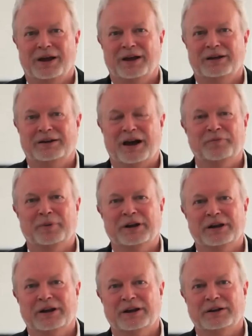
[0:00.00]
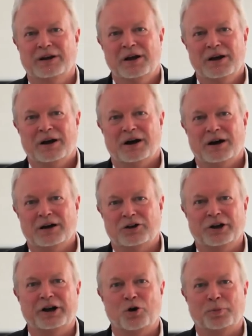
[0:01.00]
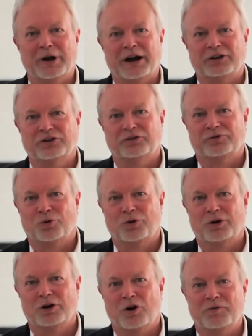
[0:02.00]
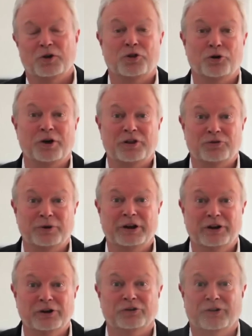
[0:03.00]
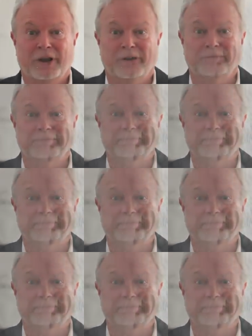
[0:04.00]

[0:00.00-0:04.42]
and I've been in uh, clinical practice for over 33 years now.